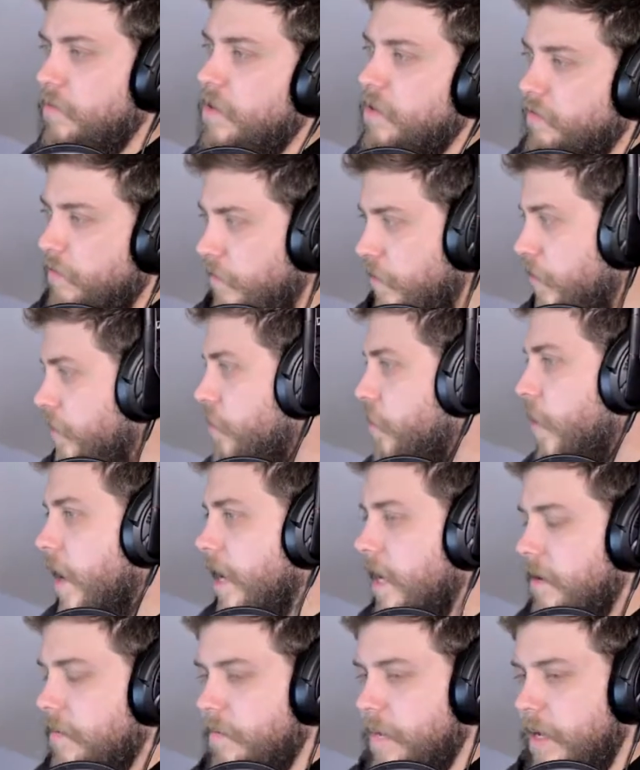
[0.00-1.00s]
was for
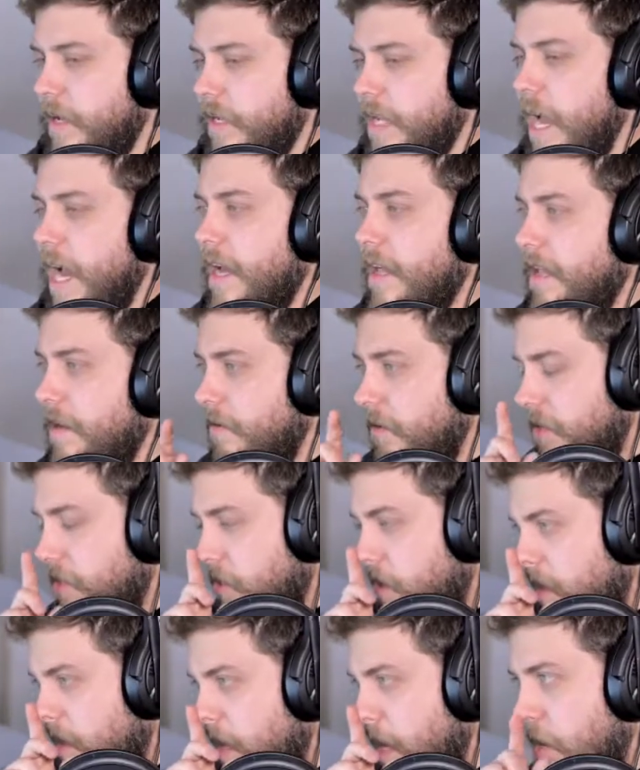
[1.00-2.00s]
Quake, but yeah, it
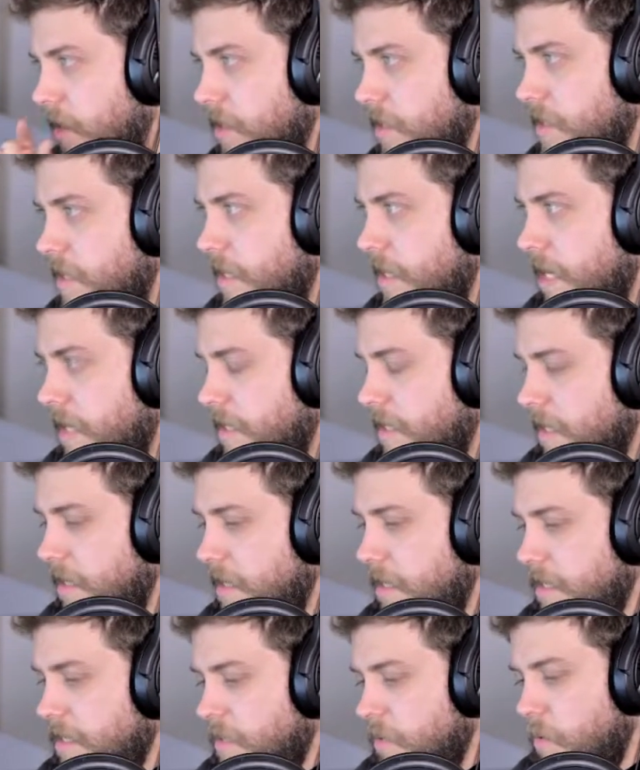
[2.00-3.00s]
started out as
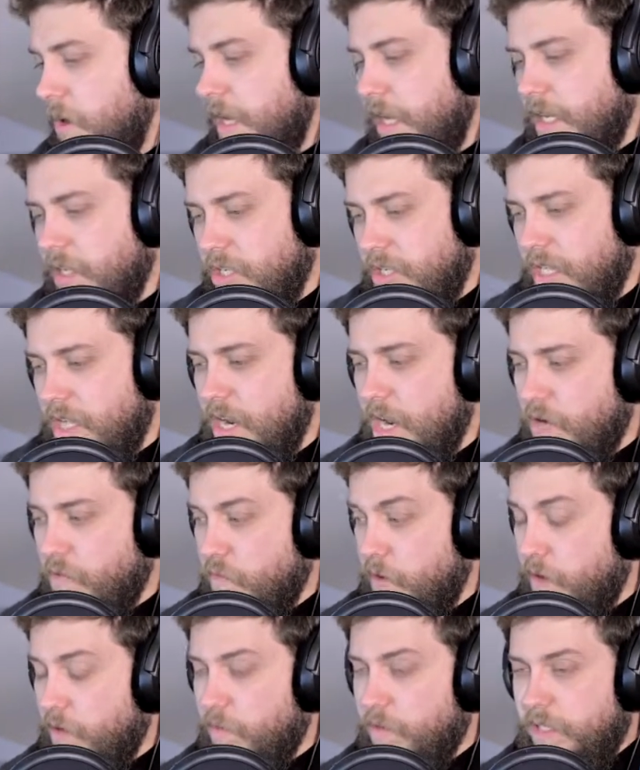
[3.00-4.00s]
a Quake engine. Then
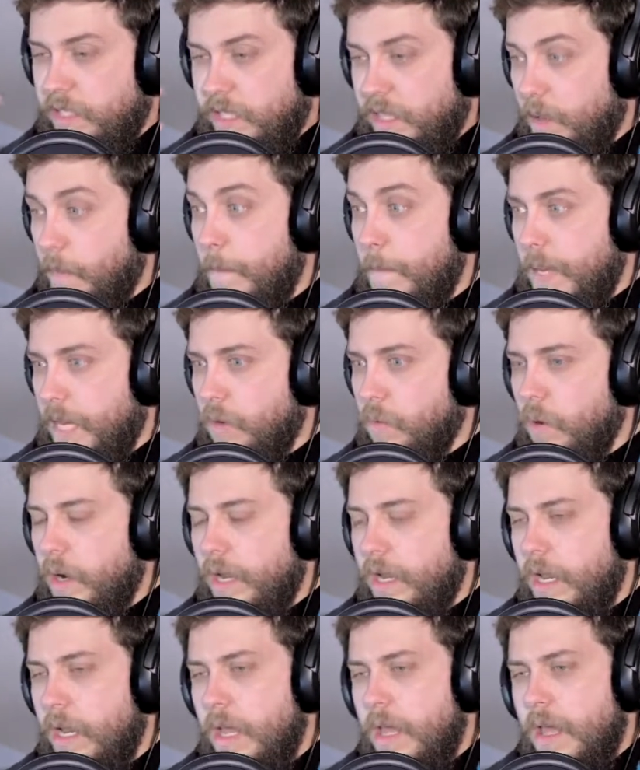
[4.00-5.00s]
Unreal was like the big
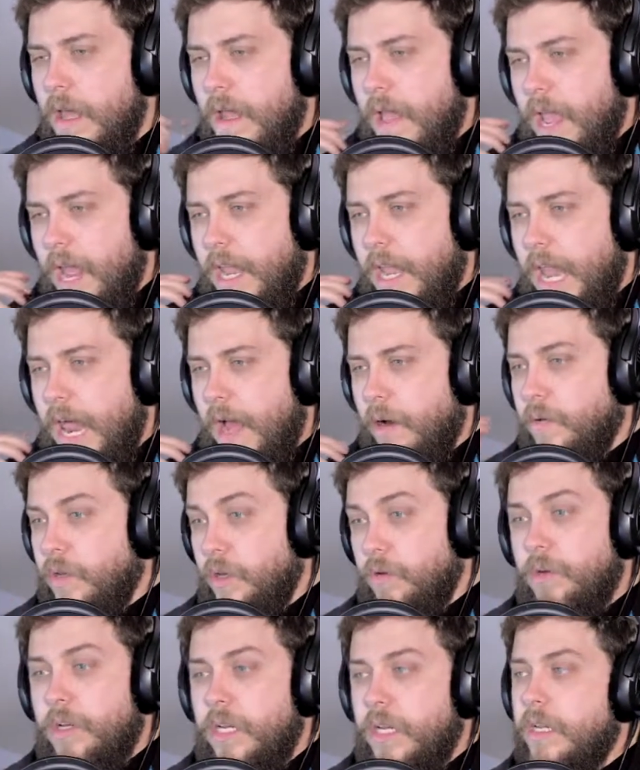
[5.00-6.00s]
one, and now
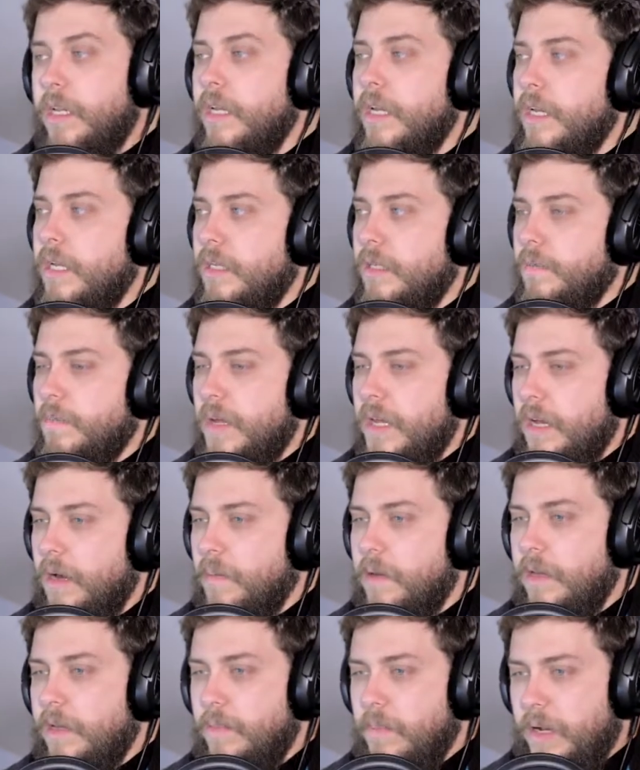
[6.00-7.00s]
Unity is
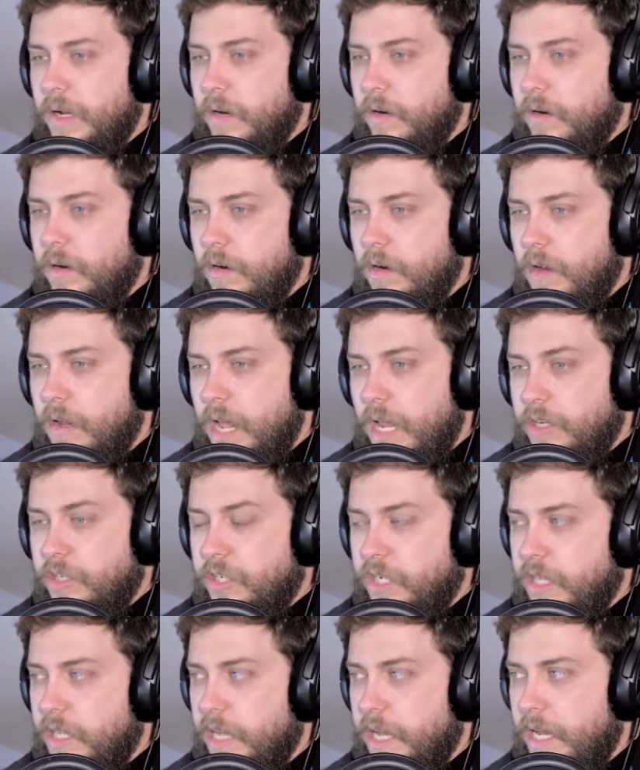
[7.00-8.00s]
becoming a bigger
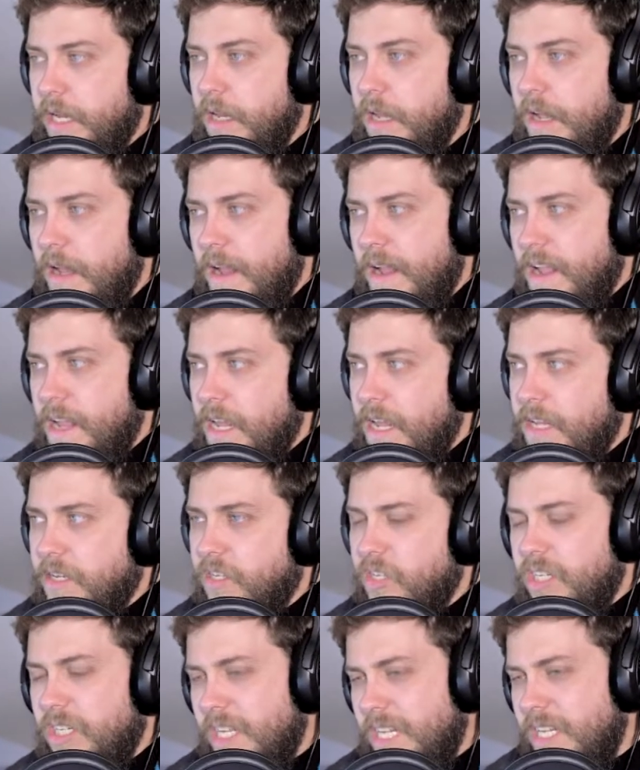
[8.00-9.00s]
engine that
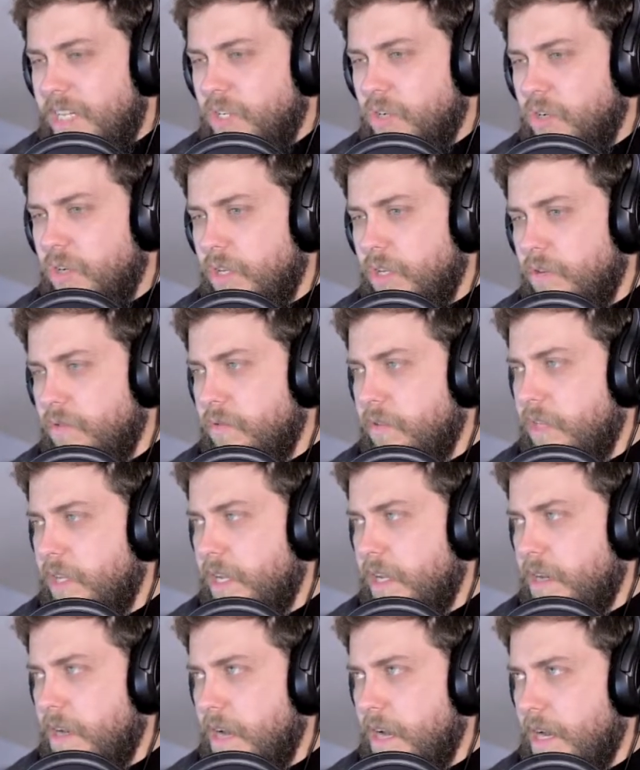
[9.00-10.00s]
is just easier to use.
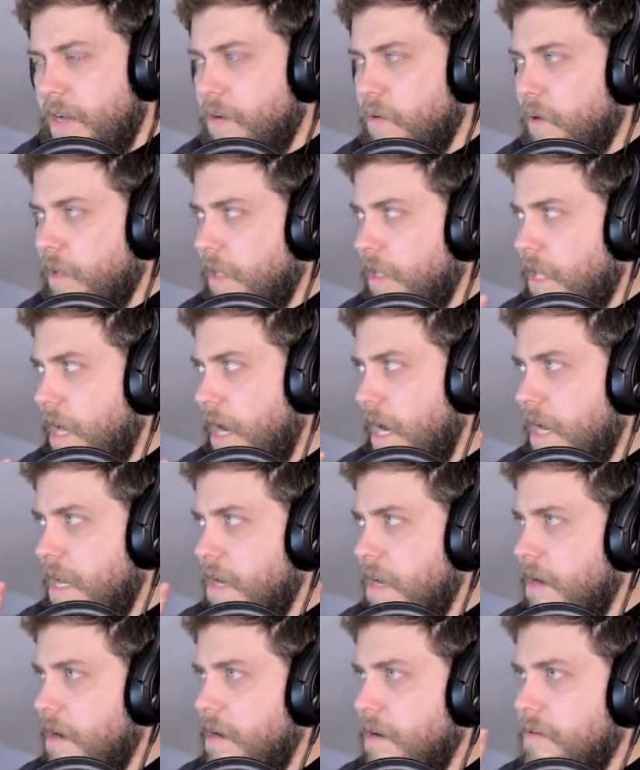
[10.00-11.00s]
I know a
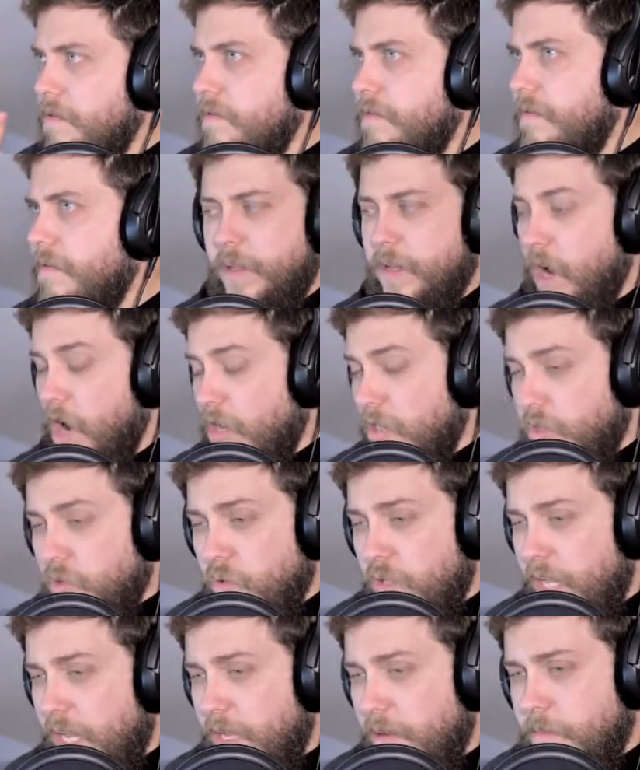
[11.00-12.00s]
lot of
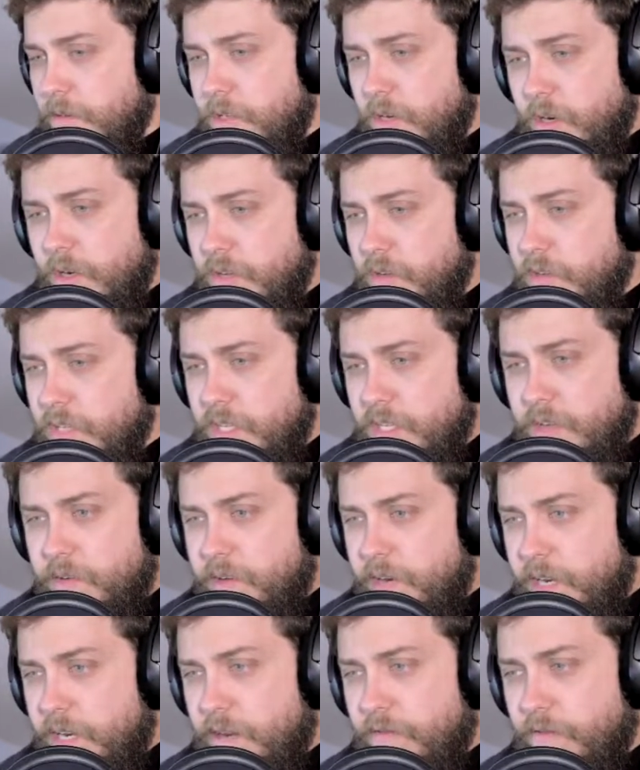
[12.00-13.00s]
console games are using
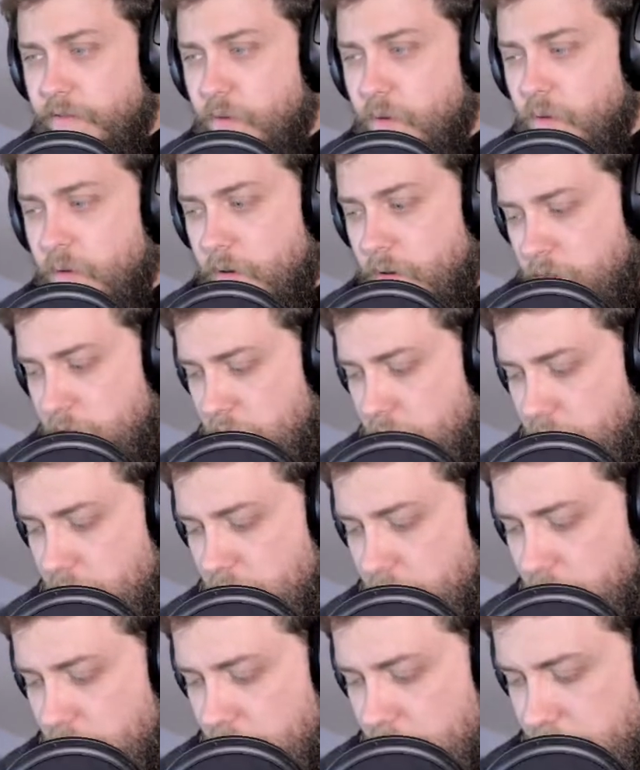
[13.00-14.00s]
Unity for
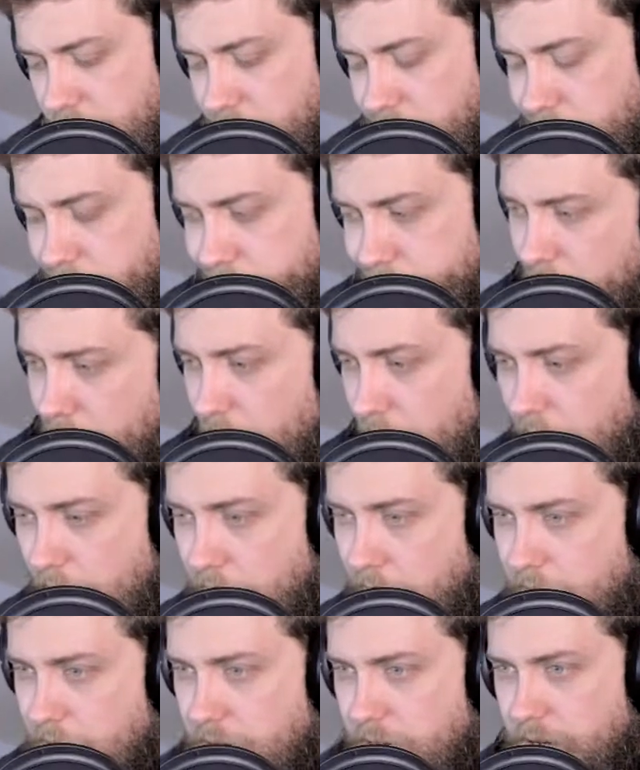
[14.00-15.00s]
their like
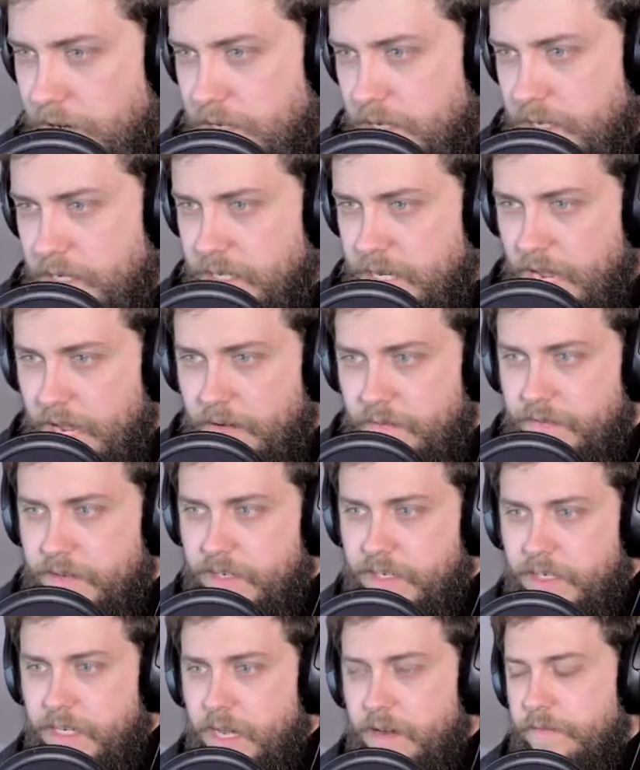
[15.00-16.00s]
indie dev
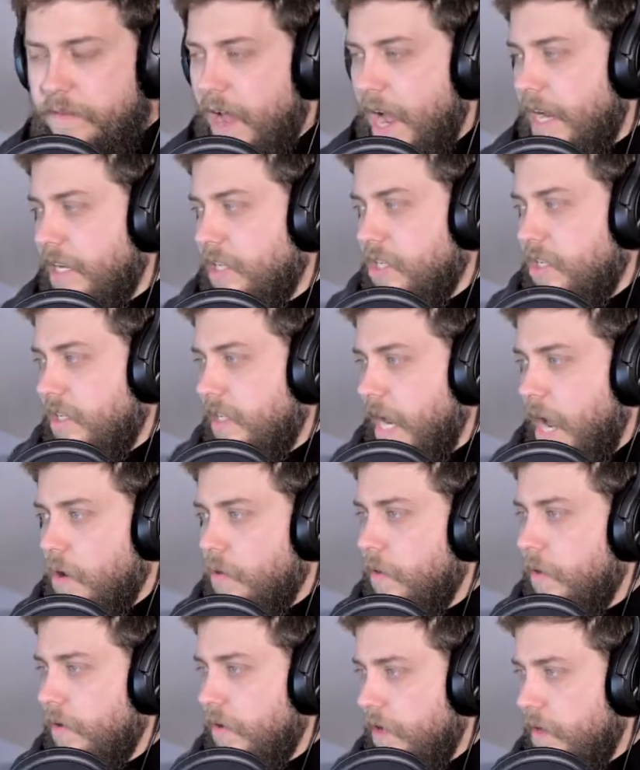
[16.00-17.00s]
stuff. I just
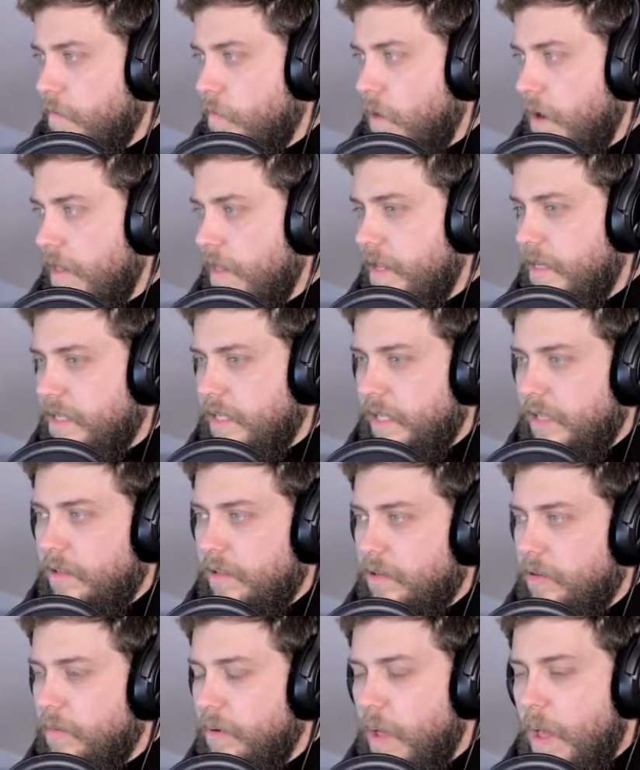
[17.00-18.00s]
downloaded one that's like a
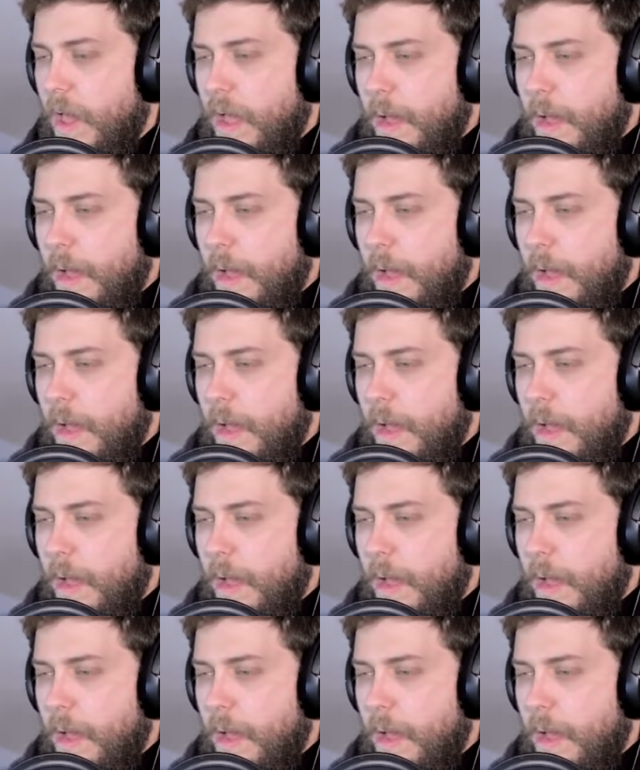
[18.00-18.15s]
little